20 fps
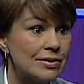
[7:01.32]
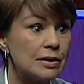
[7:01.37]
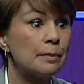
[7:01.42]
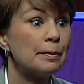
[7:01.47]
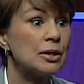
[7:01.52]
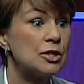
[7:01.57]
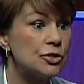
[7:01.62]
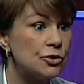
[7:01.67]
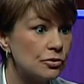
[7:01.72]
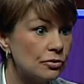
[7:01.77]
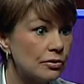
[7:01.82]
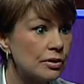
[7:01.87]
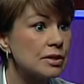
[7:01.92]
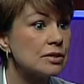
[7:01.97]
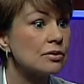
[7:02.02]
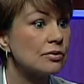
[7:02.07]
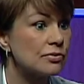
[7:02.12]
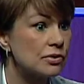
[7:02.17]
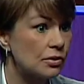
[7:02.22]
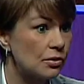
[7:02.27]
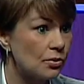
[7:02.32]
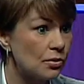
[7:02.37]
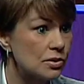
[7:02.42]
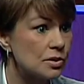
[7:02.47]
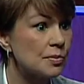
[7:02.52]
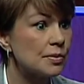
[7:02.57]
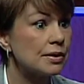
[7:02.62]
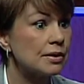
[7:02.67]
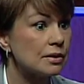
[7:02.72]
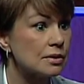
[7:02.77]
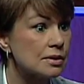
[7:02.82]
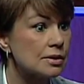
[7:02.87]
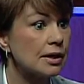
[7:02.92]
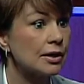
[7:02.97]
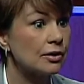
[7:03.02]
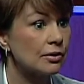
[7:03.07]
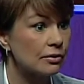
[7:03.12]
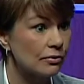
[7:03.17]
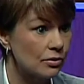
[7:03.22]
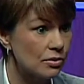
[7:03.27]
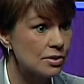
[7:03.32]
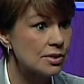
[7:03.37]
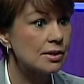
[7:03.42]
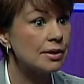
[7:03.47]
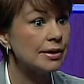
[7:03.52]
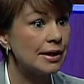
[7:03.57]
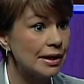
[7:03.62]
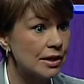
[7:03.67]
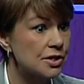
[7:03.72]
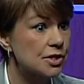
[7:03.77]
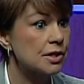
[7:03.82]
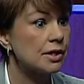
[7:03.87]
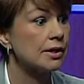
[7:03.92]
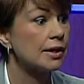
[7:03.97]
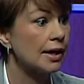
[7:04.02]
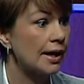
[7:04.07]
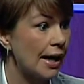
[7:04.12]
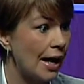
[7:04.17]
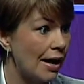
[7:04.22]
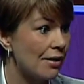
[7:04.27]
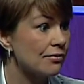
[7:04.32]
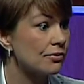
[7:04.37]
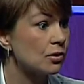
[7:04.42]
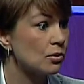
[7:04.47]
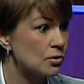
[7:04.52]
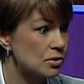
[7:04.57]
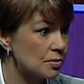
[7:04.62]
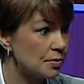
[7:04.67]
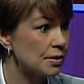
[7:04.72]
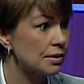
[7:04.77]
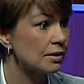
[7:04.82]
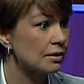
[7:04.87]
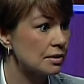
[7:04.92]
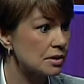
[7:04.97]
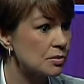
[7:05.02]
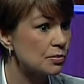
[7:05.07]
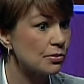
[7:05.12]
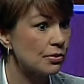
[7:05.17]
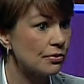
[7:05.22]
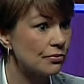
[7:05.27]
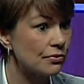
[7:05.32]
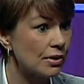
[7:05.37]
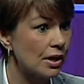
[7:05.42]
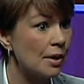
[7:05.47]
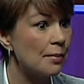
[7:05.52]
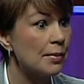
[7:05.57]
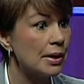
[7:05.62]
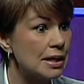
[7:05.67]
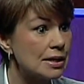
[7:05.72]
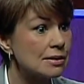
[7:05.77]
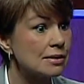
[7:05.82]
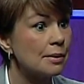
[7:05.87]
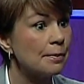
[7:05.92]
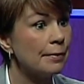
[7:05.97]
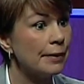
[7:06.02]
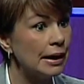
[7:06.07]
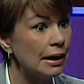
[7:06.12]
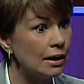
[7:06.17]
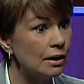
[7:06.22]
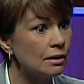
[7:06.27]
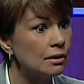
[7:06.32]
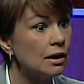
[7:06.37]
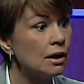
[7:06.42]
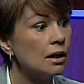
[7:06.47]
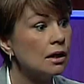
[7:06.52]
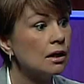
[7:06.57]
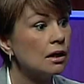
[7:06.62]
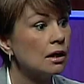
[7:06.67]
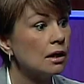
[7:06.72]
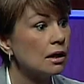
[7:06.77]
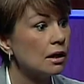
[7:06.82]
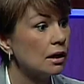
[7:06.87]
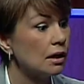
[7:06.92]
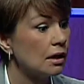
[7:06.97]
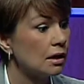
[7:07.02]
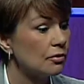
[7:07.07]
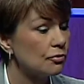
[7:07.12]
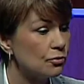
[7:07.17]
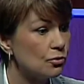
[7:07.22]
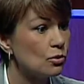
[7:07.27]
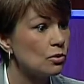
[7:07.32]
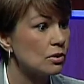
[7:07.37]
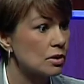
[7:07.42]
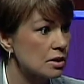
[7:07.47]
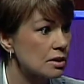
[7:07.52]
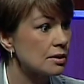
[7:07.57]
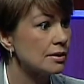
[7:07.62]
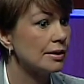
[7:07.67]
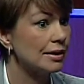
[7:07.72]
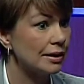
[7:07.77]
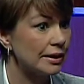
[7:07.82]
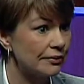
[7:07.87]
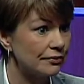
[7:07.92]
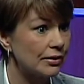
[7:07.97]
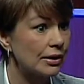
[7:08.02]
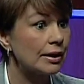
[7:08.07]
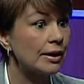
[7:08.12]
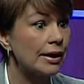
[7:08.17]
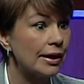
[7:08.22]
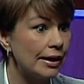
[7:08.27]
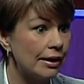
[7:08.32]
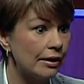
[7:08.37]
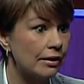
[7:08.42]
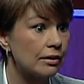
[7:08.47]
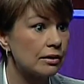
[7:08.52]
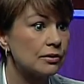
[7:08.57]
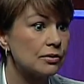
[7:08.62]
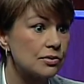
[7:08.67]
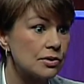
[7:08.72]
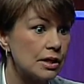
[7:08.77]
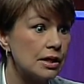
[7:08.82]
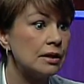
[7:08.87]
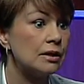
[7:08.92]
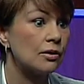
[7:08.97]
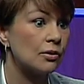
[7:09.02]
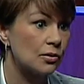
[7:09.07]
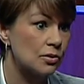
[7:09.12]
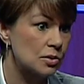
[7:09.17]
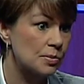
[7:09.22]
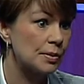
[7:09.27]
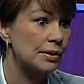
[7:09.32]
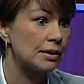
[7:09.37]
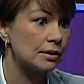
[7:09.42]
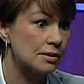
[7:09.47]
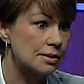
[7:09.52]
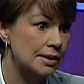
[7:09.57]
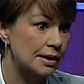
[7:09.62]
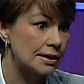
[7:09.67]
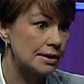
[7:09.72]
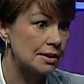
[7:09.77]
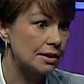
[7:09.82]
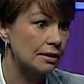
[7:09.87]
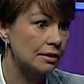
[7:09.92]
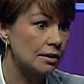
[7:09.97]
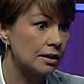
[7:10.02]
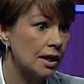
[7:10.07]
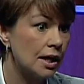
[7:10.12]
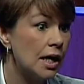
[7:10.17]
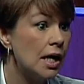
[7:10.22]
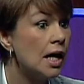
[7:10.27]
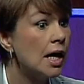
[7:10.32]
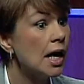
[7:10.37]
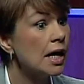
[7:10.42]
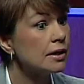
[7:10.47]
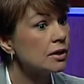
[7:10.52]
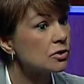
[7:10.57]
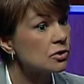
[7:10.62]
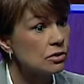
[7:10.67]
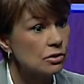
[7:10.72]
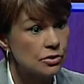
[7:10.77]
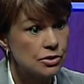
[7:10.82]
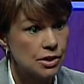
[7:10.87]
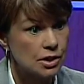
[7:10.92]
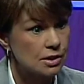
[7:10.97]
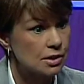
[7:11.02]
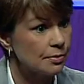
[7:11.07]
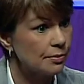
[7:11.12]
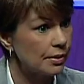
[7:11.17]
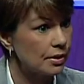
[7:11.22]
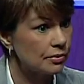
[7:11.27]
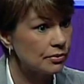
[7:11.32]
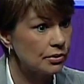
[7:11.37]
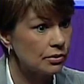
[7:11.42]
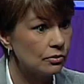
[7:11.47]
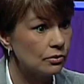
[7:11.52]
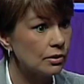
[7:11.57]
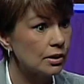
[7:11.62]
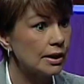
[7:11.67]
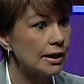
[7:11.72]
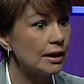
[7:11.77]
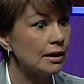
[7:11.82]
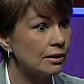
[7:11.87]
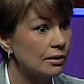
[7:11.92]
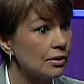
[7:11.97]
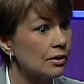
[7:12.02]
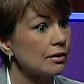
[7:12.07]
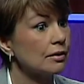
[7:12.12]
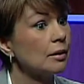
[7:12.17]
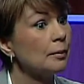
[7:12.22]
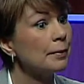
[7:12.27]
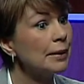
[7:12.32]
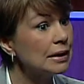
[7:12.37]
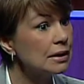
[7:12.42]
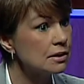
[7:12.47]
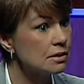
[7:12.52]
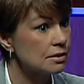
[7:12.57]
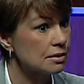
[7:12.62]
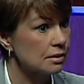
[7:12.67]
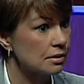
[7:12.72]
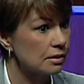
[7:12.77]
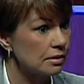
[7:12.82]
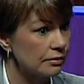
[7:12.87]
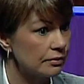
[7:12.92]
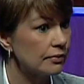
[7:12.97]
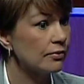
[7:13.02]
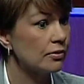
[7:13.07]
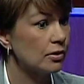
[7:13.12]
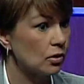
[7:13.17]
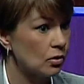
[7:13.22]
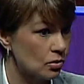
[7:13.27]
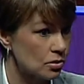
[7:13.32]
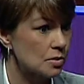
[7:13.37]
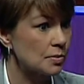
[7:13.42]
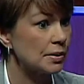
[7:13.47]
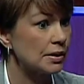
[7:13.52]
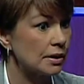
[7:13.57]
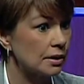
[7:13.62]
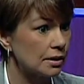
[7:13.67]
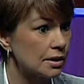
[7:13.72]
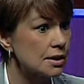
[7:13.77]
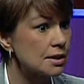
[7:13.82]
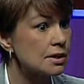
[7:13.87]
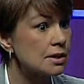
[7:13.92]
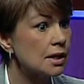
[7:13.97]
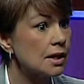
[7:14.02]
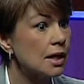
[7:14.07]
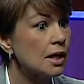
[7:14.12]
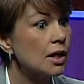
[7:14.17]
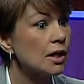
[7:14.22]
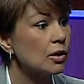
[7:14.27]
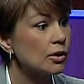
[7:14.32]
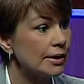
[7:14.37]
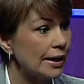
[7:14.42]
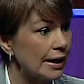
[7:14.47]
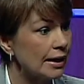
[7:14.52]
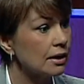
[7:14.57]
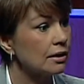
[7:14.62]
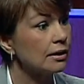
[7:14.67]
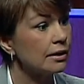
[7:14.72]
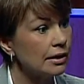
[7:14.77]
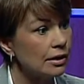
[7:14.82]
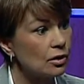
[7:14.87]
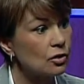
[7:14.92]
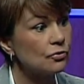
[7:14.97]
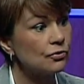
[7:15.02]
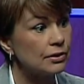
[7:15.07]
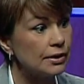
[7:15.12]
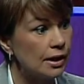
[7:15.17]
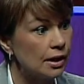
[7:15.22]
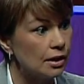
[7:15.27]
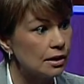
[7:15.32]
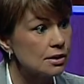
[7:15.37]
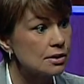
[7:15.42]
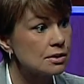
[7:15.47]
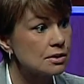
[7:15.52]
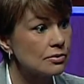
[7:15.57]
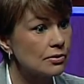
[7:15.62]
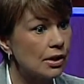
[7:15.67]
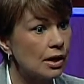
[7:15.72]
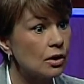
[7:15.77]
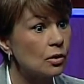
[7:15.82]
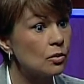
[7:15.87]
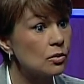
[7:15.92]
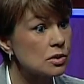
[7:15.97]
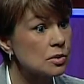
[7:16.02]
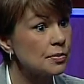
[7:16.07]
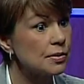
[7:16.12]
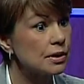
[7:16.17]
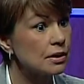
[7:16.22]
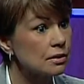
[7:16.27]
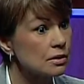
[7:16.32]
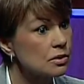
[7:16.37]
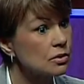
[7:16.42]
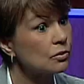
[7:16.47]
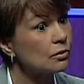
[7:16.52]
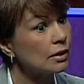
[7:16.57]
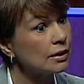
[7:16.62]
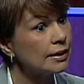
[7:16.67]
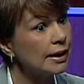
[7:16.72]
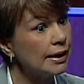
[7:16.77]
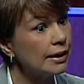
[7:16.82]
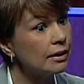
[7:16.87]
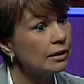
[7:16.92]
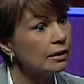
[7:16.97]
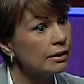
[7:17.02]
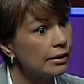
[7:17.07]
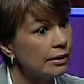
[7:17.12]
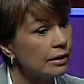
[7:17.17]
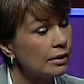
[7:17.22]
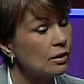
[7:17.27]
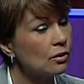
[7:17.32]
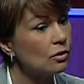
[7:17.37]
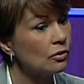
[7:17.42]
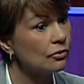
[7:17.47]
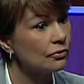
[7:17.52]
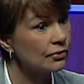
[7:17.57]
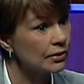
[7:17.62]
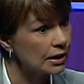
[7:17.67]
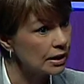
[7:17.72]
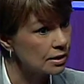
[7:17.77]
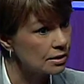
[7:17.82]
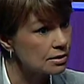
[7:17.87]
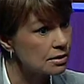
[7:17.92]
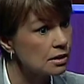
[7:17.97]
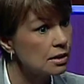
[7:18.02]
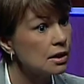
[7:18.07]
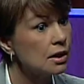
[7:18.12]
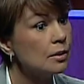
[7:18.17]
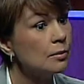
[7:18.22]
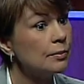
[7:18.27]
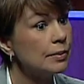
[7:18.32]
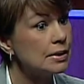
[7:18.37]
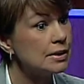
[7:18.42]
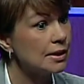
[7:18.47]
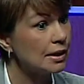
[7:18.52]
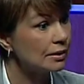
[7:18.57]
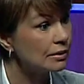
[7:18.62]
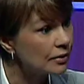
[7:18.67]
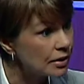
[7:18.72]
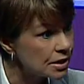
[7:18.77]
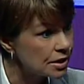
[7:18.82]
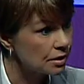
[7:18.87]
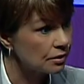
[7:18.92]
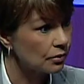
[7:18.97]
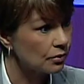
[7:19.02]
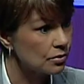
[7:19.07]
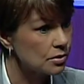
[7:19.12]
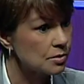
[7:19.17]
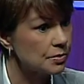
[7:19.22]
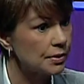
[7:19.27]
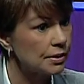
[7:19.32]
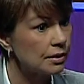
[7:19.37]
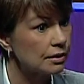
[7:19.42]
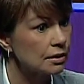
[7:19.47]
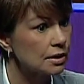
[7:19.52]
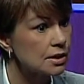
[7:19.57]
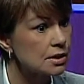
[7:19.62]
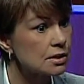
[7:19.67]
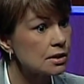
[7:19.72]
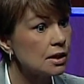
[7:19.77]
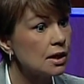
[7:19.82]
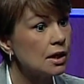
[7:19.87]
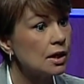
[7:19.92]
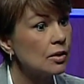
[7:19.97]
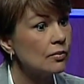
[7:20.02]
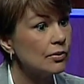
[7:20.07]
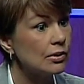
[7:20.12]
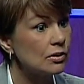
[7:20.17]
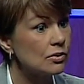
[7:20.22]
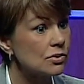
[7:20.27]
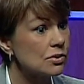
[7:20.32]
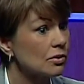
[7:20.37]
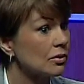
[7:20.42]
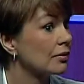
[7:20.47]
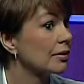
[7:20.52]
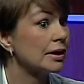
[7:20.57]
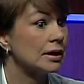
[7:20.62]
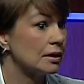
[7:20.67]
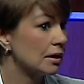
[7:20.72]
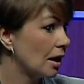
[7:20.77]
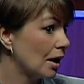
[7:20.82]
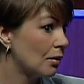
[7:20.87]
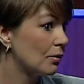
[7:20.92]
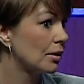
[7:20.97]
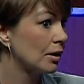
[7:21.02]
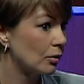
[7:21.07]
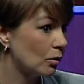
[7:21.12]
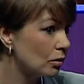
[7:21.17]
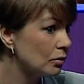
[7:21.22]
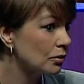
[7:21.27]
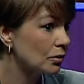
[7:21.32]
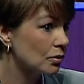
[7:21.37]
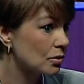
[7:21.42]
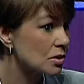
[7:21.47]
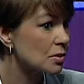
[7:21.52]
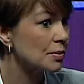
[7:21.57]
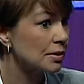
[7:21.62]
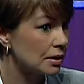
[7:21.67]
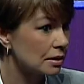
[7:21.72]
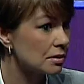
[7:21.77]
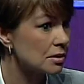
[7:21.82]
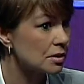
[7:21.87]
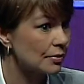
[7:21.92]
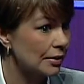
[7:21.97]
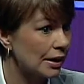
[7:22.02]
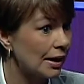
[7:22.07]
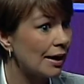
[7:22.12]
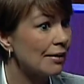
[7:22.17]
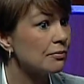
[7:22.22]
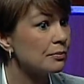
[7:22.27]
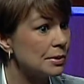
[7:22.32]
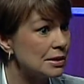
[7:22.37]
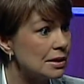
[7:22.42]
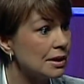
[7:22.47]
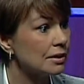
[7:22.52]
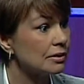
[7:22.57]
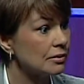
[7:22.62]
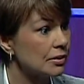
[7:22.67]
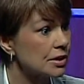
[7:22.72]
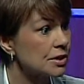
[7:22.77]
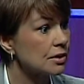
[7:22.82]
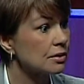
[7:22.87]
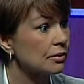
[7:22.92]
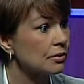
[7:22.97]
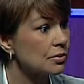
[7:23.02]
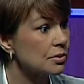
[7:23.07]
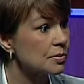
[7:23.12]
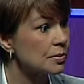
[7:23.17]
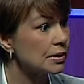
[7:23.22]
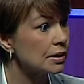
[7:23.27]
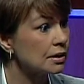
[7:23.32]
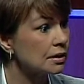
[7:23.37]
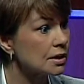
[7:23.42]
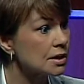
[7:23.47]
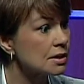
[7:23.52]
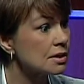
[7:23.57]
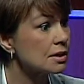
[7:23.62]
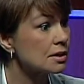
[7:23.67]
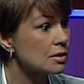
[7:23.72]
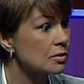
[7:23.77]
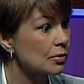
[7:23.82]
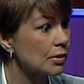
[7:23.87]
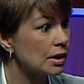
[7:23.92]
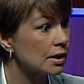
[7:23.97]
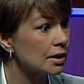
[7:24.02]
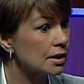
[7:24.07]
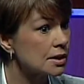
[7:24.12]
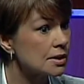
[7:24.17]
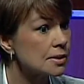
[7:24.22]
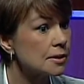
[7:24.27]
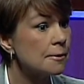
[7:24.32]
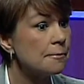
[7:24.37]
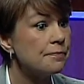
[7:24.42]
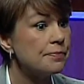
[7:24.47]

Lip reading: the majority of the hospitals across the nation have hospitalist program as a main force delivering care in a hospital setting. And it's not just about only internal medicine hospitalists taking care of adults. There are hospitalists who are taking care of kids, pediatrician hospitalists. We also, in our own hospitals, we have pediatrician hospitalists as well as